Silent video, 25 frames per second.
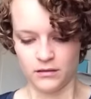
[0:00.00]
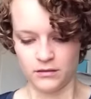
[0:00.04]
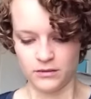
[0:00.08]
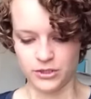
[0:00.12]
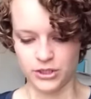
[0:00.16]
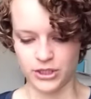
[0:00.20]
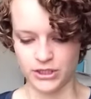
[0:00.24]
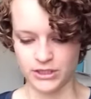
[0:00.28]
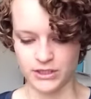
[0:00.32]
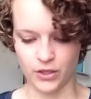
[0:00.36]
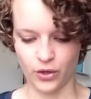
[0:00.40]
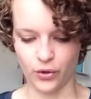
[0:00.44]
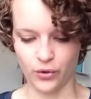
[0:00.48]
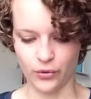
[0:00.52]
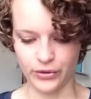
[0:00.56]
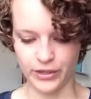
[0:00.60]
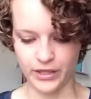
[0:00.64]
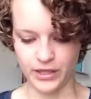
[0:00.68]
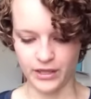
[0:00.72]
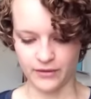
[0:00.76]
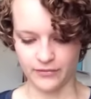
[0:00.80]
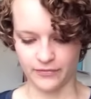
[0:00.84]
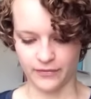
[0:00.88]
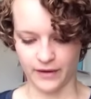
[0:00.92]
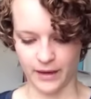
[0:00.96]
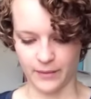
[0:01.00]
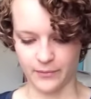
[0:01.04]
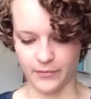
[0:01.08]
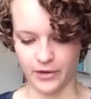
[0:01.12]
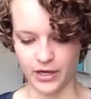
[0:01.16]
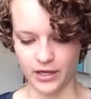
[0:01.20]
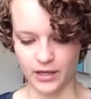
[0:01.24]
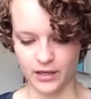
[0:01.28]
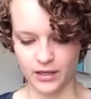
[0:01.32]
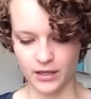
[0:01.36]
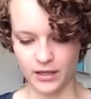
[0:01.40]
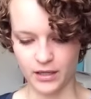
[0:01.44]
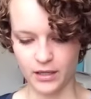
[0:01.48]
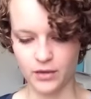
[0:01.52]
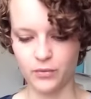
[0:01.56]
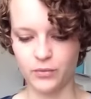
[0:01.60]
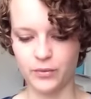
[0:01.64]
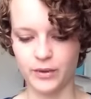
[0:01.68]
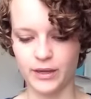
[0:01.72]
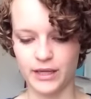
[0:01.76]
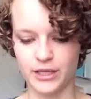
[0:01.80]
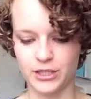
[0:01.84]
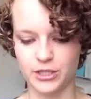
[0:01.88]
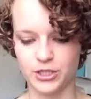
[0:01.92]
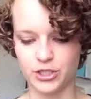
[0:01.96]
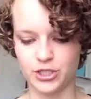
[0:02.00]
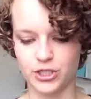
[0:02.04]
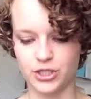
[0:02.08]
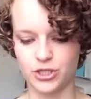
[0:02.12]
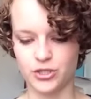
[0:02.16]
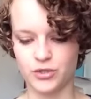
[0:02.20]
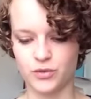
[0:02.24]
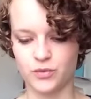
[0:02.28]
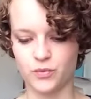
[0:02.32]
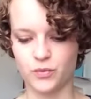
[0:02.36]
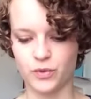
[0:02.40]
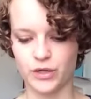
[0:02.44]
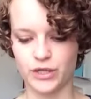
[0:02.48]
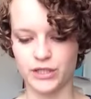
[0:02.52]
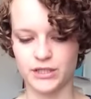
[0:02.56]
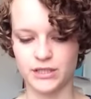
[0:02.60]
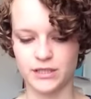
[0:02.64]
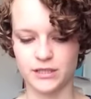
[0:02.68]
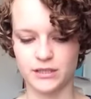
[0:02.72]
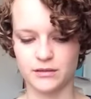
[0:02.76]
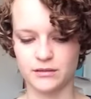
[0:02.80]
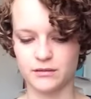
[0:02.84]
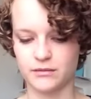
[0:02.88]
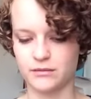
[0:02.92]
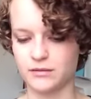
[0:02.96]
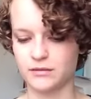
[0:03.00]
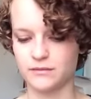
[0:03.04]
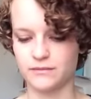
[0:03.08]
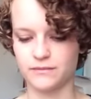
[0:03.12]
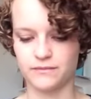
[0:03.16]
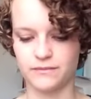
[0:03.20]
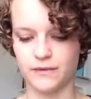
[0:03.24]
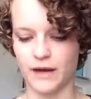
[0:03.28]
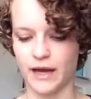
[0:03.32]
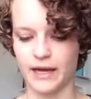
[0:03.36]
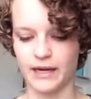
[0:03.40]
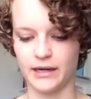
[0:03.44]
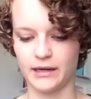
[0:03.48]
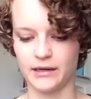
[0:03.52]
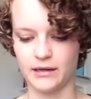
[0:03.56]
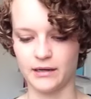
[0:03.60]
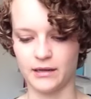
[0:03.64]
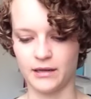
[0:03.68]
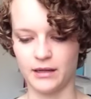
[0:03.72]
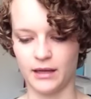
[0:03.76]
just holding the fabric, which works fine.